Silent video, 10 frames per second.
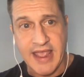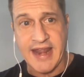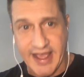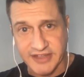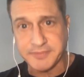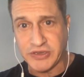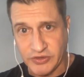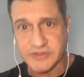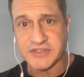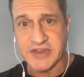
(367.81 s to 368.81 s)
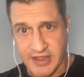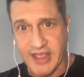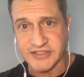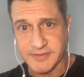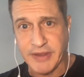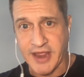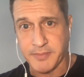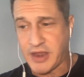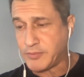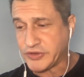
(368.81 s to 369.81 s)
and has been used against Black men.